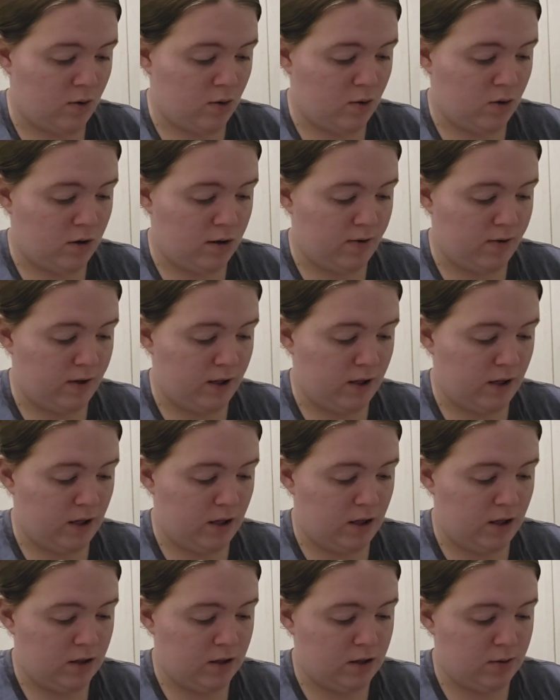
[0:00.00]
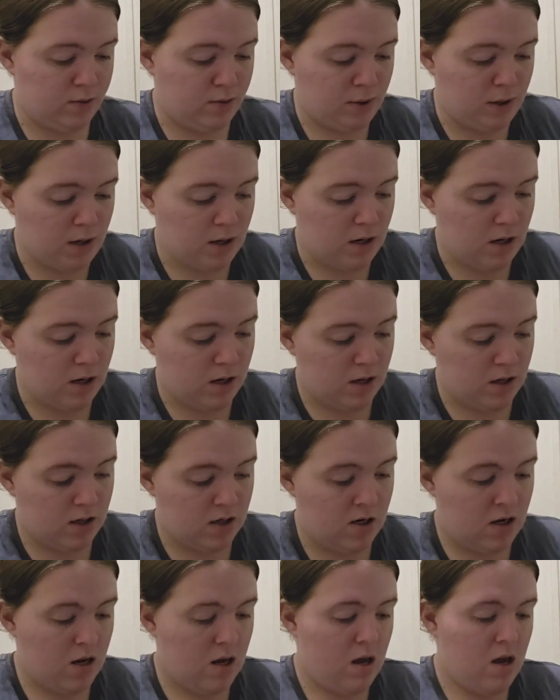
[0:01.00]
one of these, but
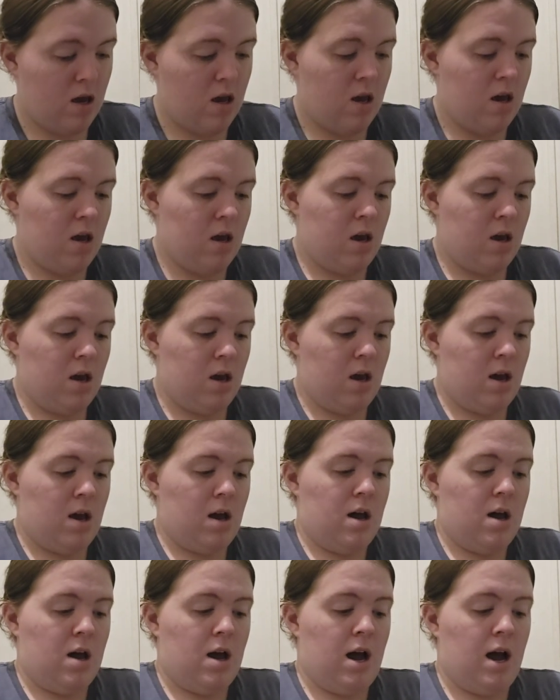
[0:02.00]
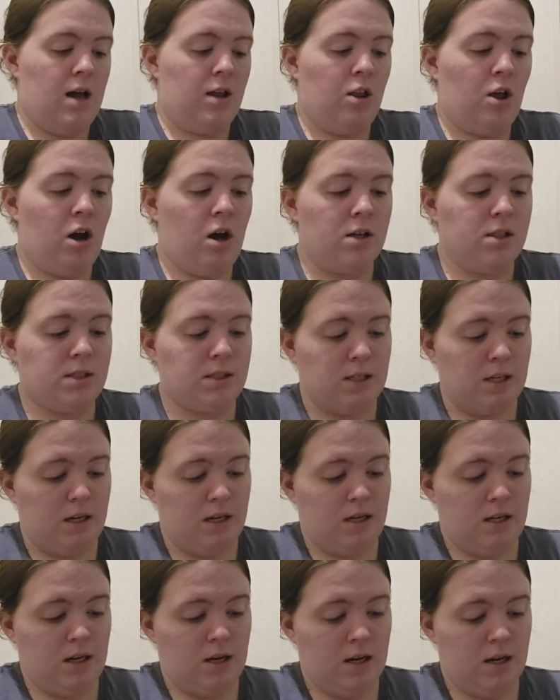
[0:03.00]
I lost
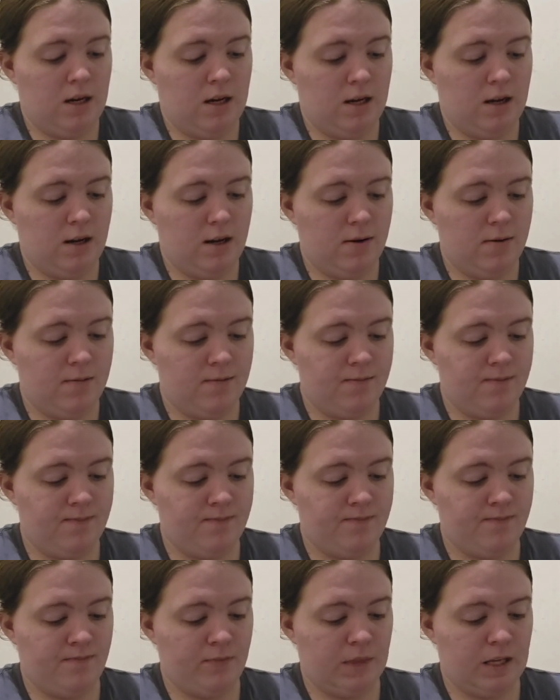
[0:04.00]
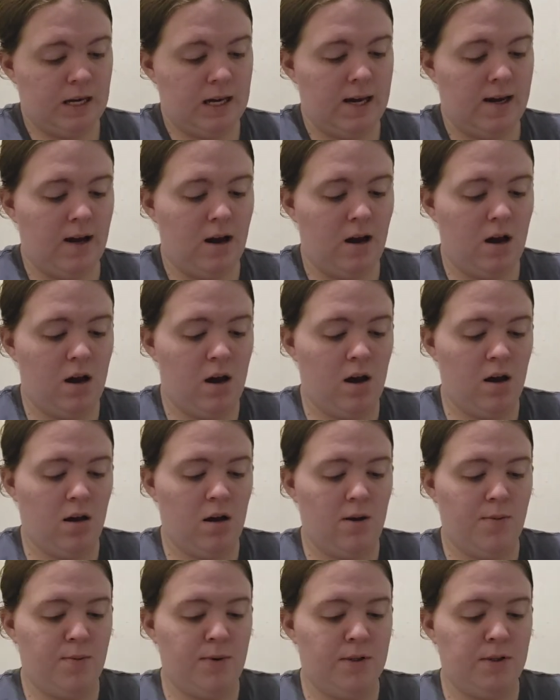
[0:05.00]
it. It got hung
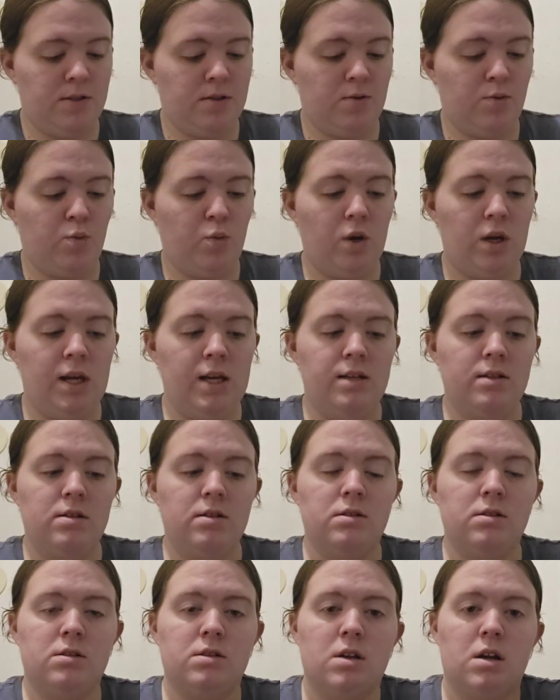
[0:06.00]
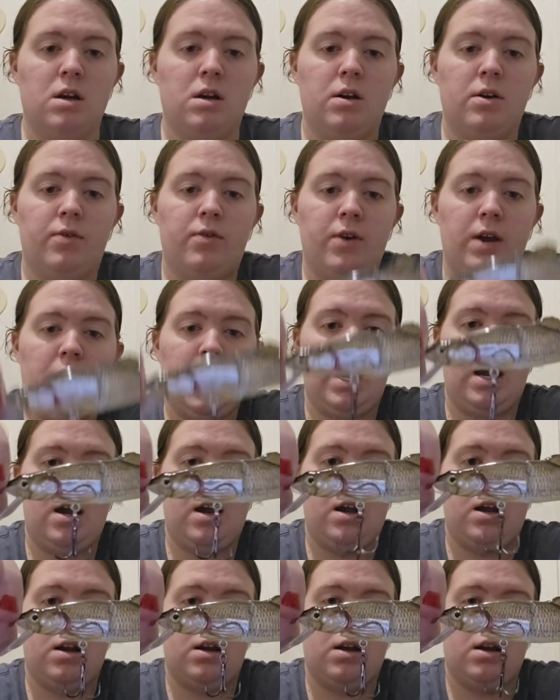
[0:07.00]
up in some weeds and stuff,
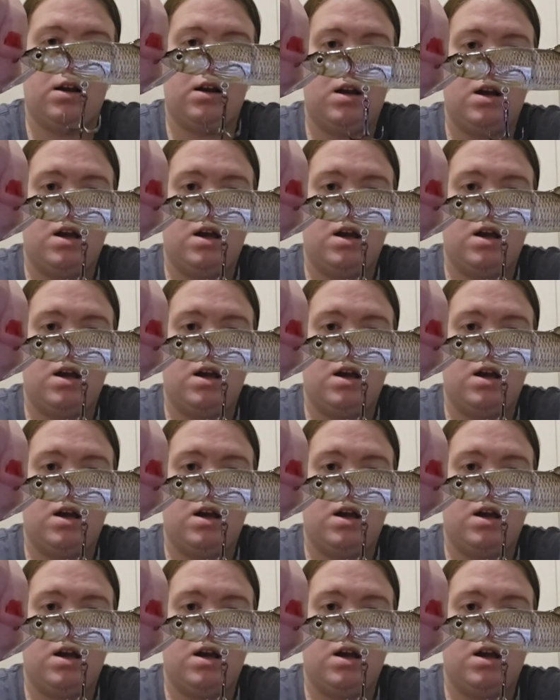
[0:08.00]
and